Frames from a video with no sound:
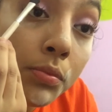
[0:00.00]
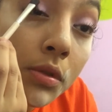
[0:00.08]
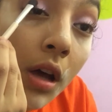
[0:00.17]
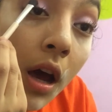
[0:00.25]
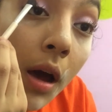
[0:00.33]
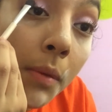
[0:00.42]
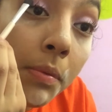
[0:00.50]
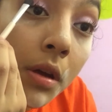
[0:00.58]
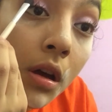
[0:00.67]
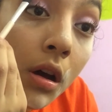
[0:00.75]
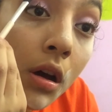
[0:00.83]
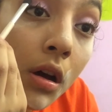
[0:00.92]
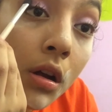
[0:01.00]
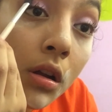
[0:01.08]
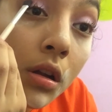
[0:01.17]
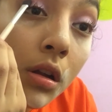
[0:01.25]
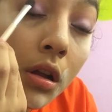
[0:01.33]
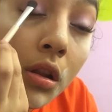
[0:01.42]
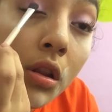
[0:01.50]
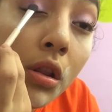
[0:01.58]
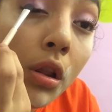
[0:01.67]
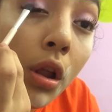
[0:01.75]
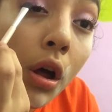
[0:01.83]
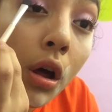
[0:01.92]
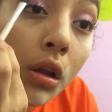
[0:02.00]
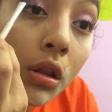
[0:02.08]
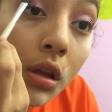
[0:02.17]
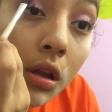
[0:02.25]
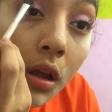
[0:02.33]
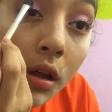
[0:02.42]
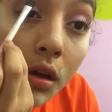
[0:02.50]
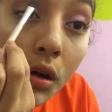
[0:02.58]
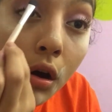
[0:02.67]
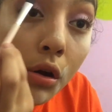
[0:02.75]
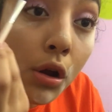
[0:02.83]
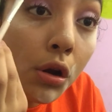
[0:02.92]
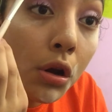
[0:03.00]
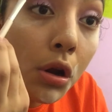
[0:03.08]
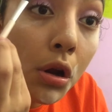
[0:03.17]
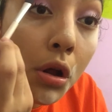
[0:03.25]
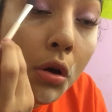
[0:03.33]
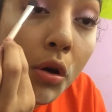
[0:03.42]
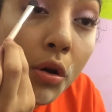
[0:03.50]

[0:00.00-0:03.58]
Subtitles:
tap it on along the no,